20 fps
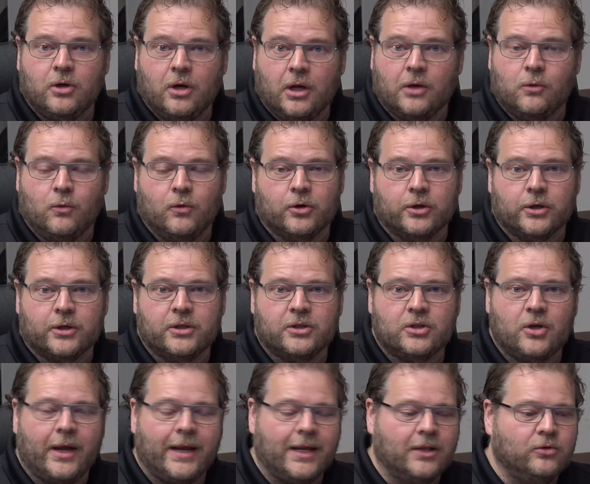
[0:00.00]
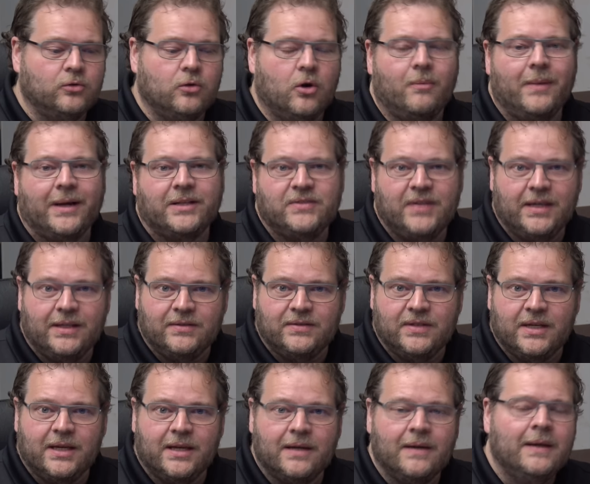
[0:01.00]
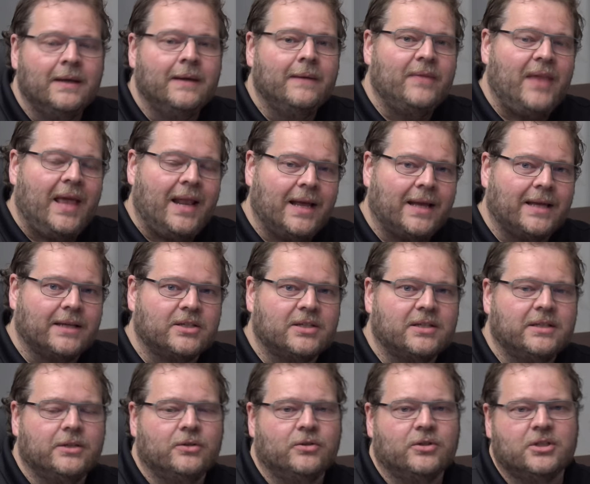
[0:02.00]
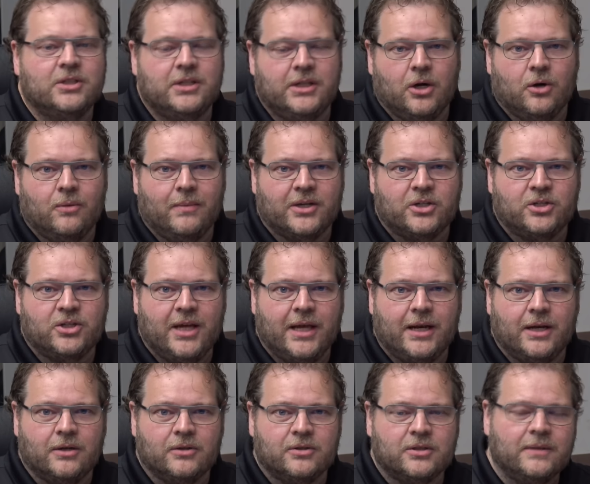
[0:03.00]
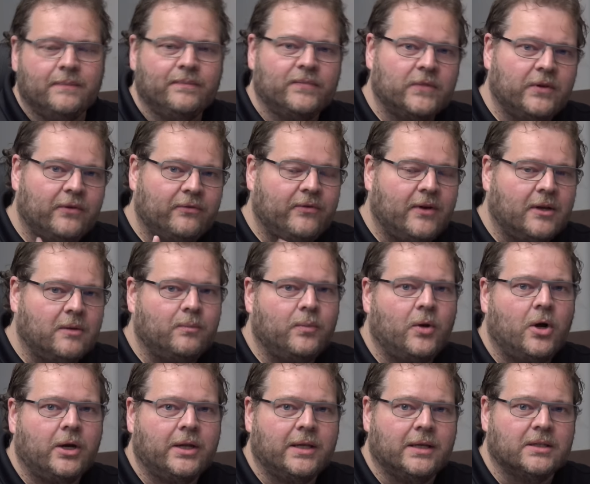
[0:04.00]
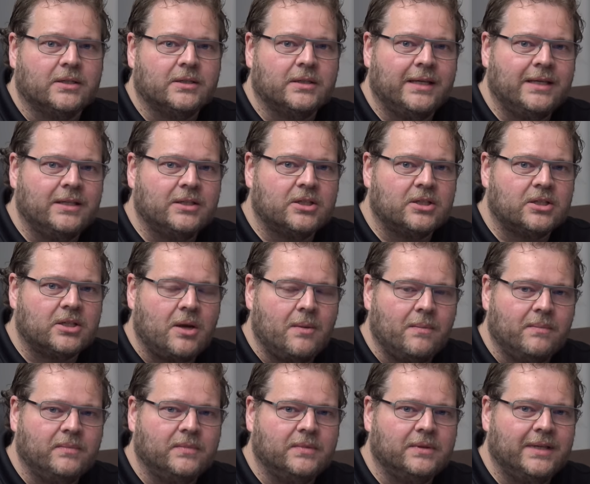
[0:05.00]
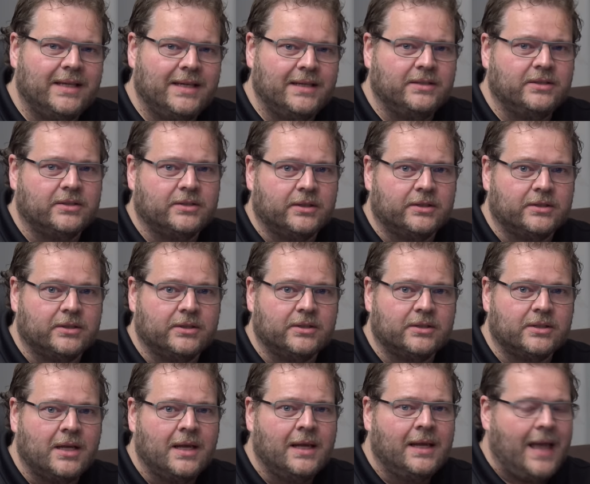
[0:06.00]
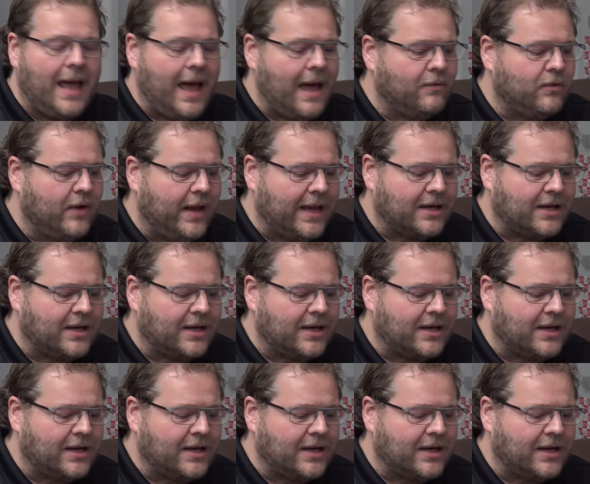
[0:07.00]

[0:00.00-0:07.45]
color work. So I can do all my tinting and I can still see all my shadows. The fun part is, in some instances, I will